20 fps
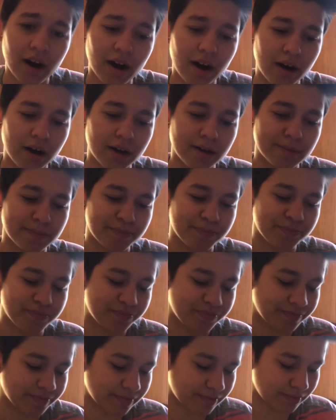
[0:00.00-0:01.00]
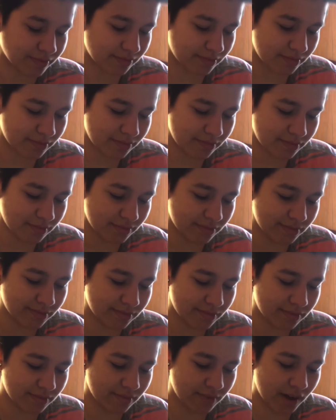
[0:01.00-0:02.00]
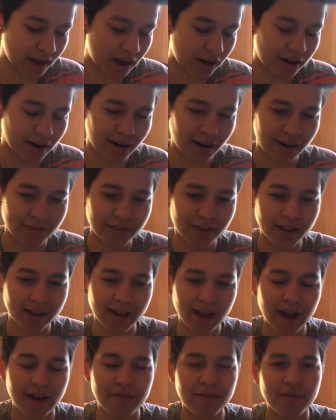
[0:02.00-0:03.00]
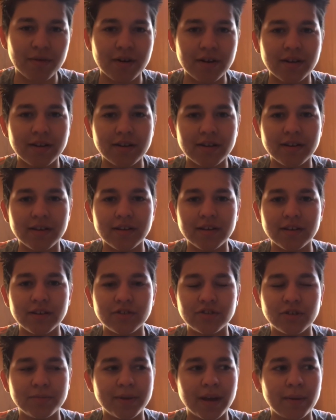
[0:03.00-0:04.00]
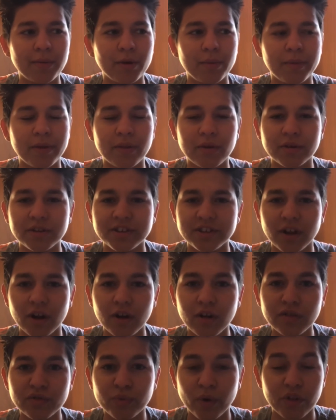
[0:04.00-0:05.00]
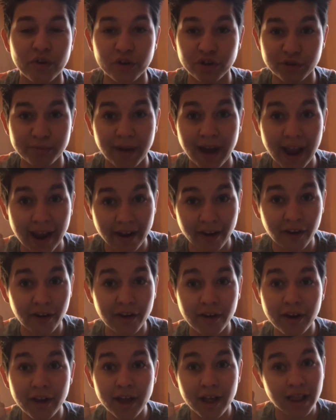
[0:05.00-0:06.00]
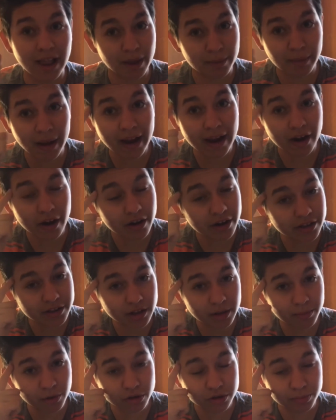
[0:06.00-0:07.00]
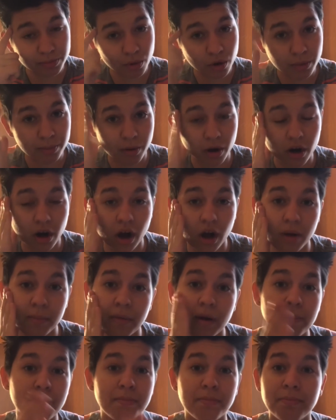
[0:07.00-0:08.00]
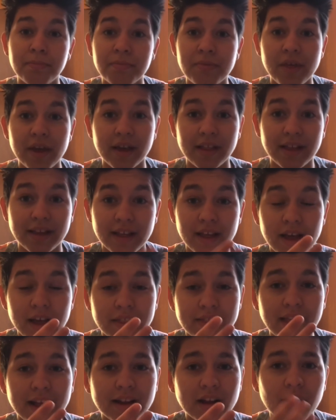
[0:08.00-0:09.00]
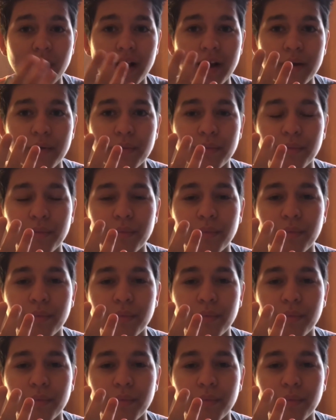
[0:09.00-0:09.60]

Um, I don't know. I feel like everyone should be able to be themselves, whether it's my hair. Like, my hair is the most important part on my thing. Like, that's how I,